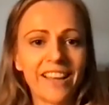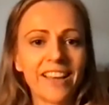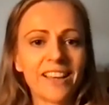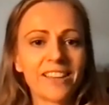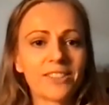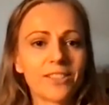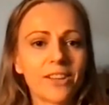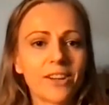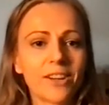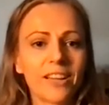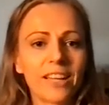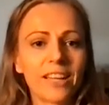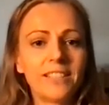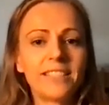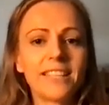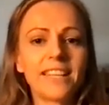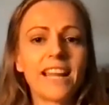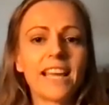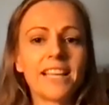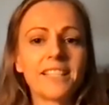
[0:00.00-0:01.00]
So in
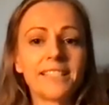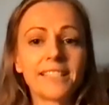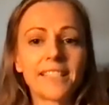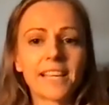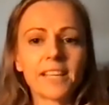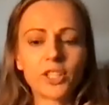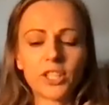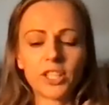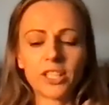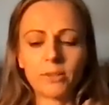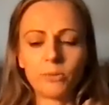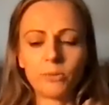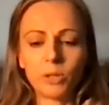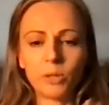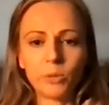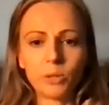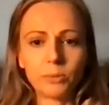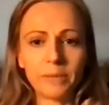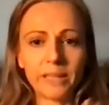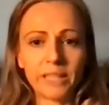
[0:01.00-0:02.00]
today's session, we
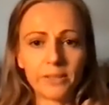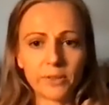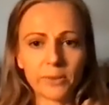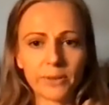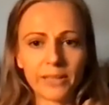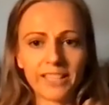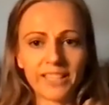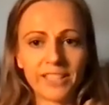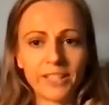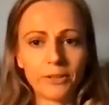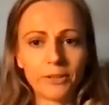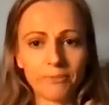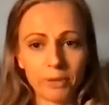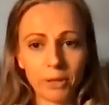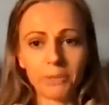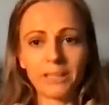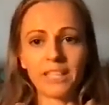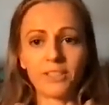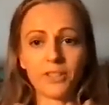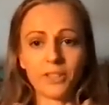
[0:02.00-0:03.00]
will be doing, you've
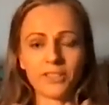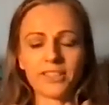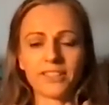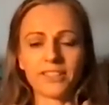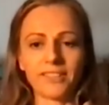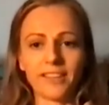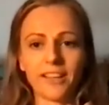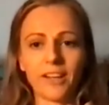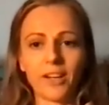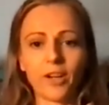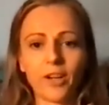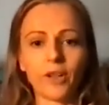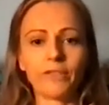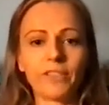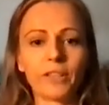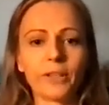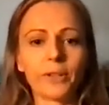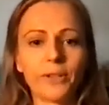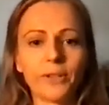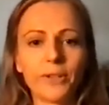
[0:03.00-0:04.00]
probably just
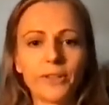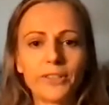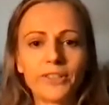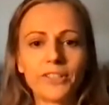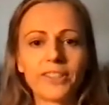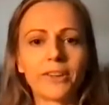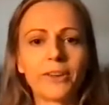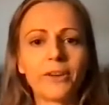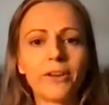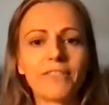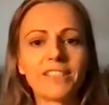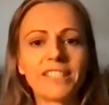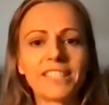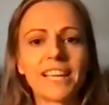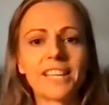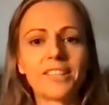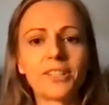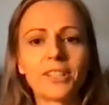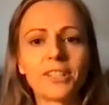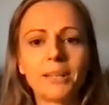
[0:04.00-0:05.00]
overheard the
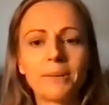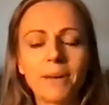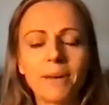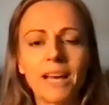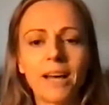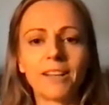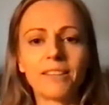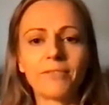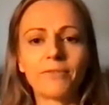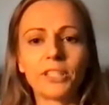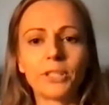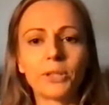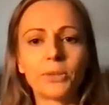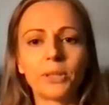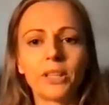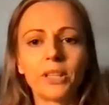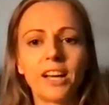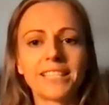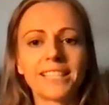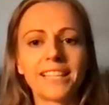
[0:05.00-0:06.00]
conversation about
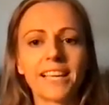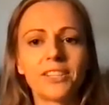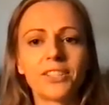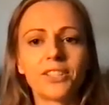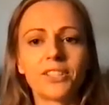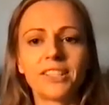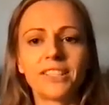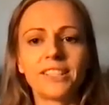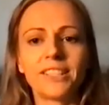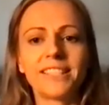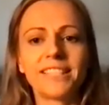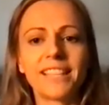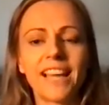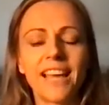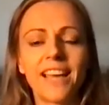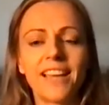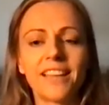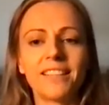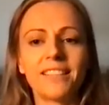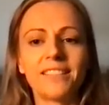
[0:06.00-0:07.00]
visualizations
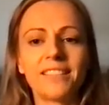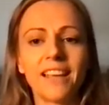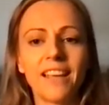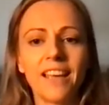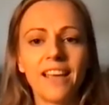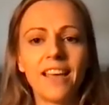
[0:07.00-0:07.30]
and